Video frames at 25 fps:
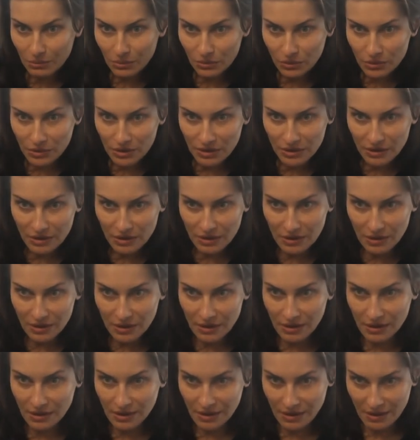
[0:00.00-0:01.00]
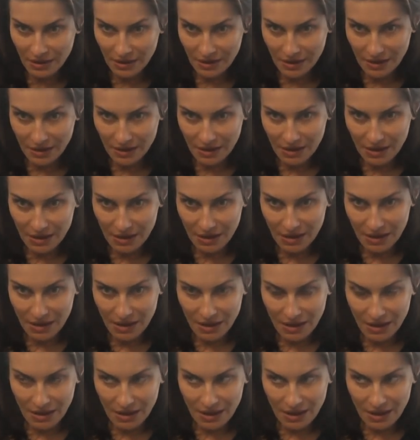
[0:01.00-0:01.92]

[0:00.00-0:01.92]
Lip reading: (silence)